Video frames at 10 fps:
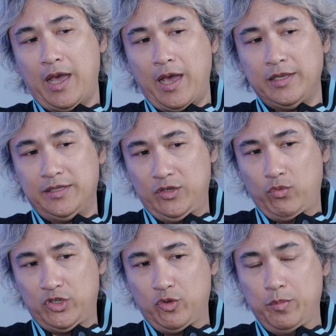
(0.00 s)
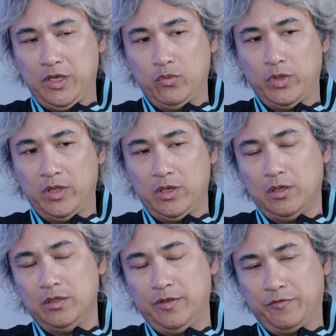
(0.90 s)
I see what you mean with
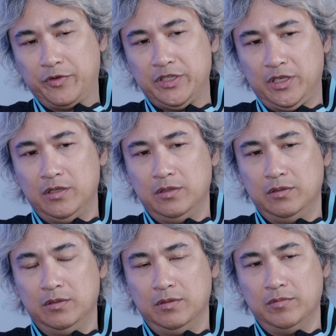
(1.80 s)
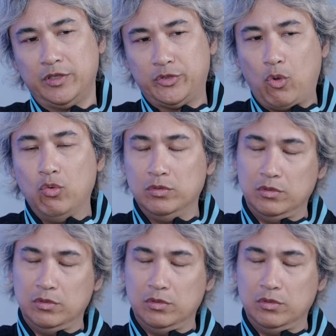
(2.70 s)
the difference in the tone